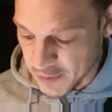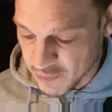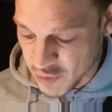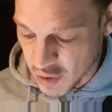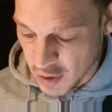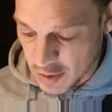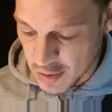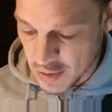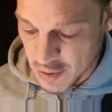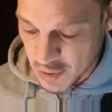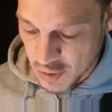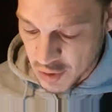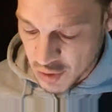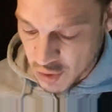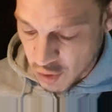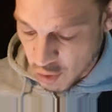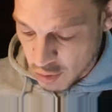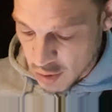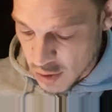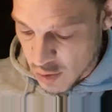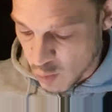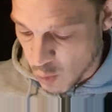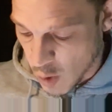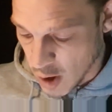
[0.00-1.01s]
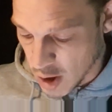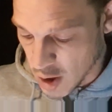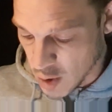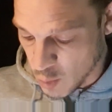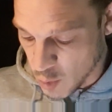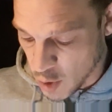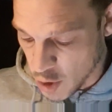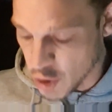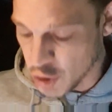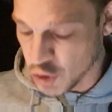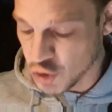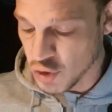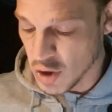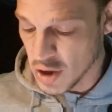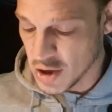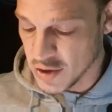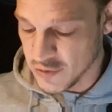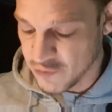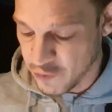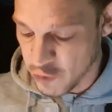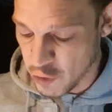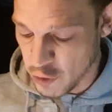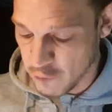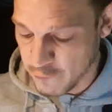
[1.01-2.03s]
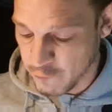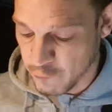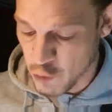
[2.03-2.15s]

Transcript: dollars of the stolen wallet were transferred